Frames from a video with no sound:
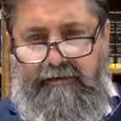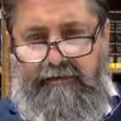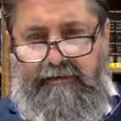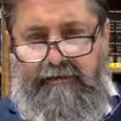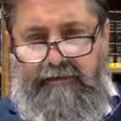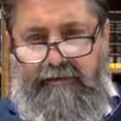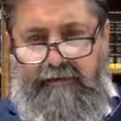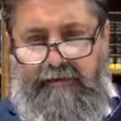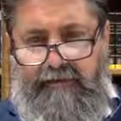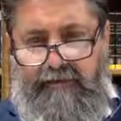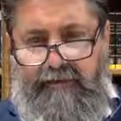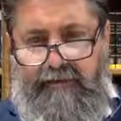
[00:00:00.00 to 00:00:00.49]

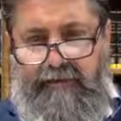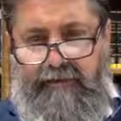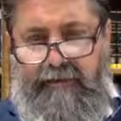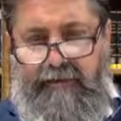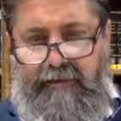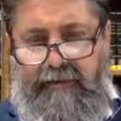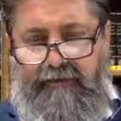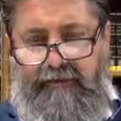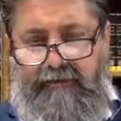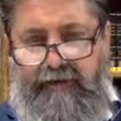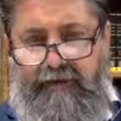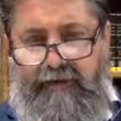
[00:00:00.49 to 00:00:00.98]
you
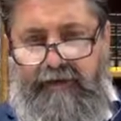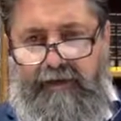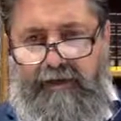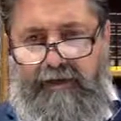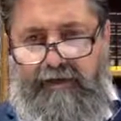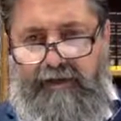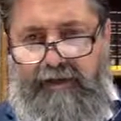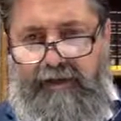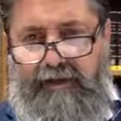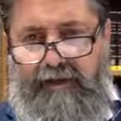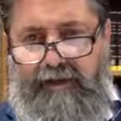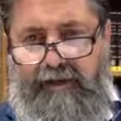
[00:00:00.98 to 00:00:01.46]
know,
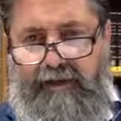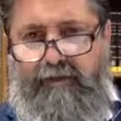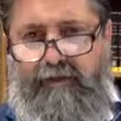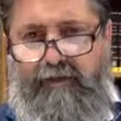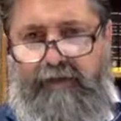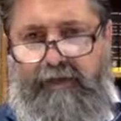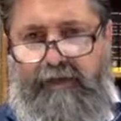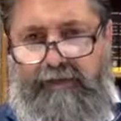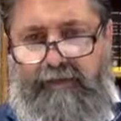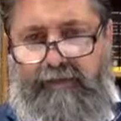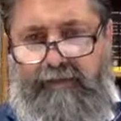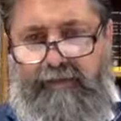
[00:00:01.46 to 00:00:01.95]
Abraham
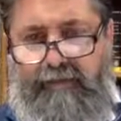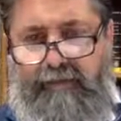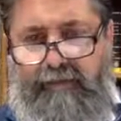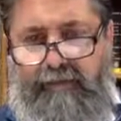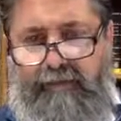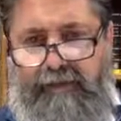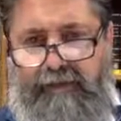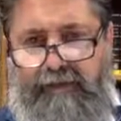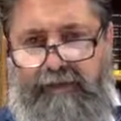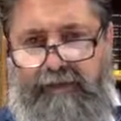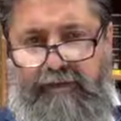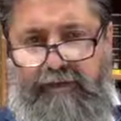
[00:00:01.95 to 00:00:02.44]
went to
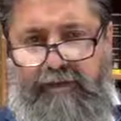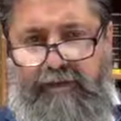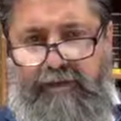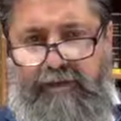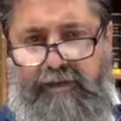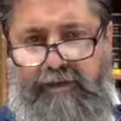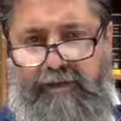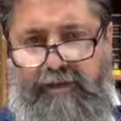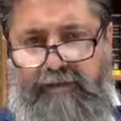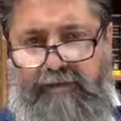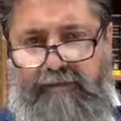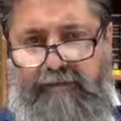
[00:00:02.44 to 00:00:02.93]
complain to
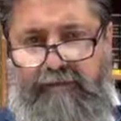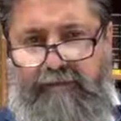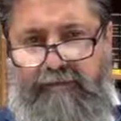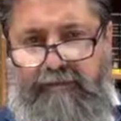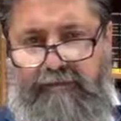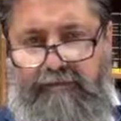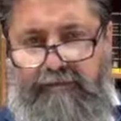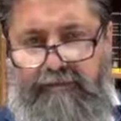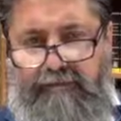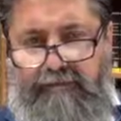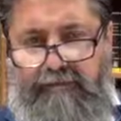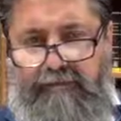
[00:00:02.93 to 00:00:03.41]
Hashem.
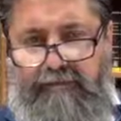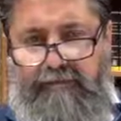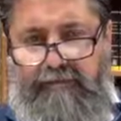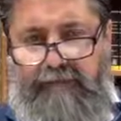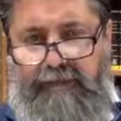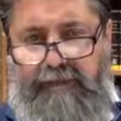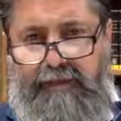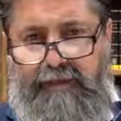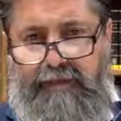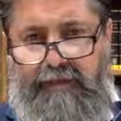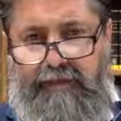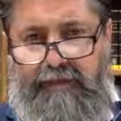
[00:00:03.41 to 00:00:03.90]

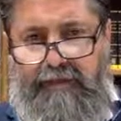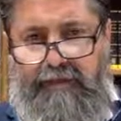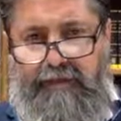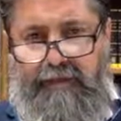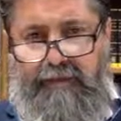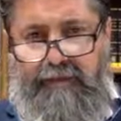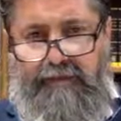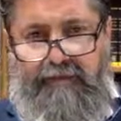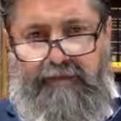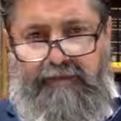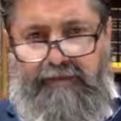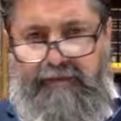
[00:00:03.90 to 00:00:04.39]

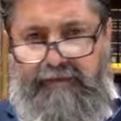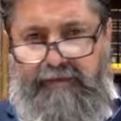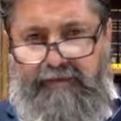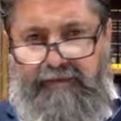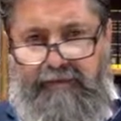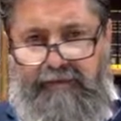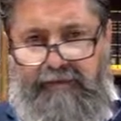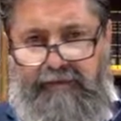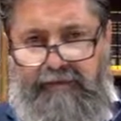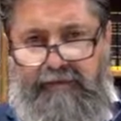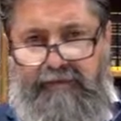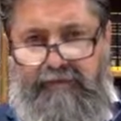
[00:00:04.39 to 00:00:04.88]
Hashem said,
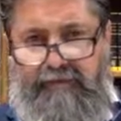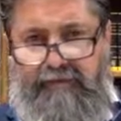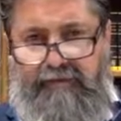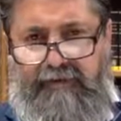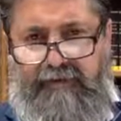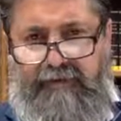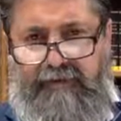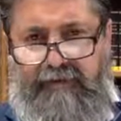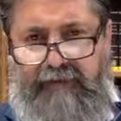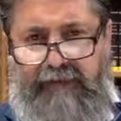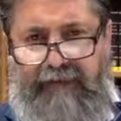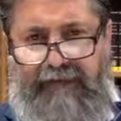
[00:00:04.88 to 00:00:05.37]
What are you
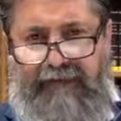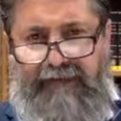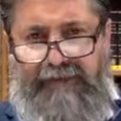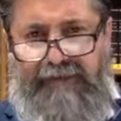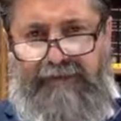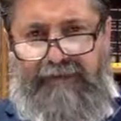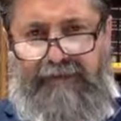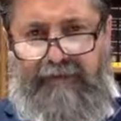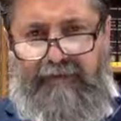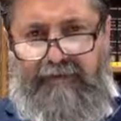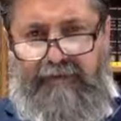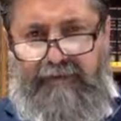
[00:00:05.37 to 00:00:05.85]
even
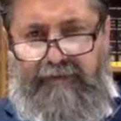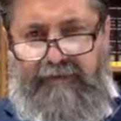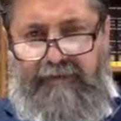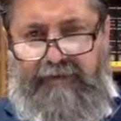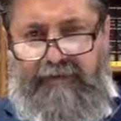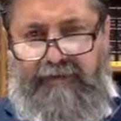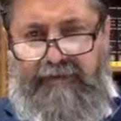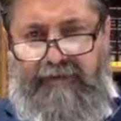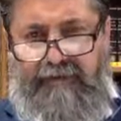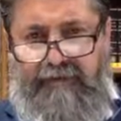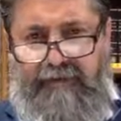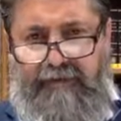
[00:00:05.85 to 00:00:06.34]
asking me?
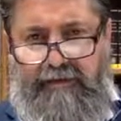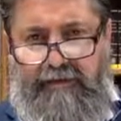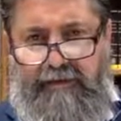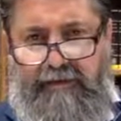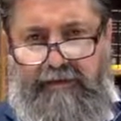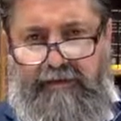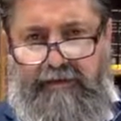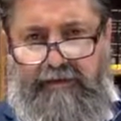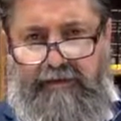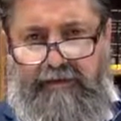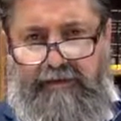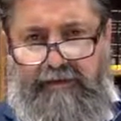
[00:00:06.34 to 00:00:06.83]

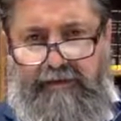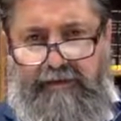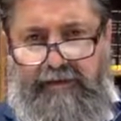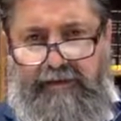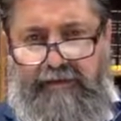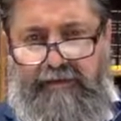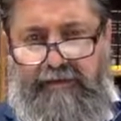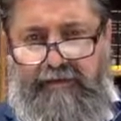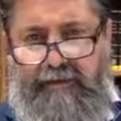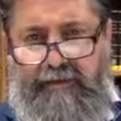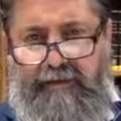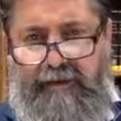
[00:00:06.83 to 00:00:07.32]

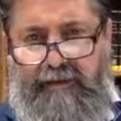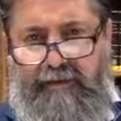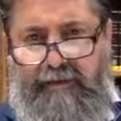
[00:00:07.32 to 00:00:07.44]
Shema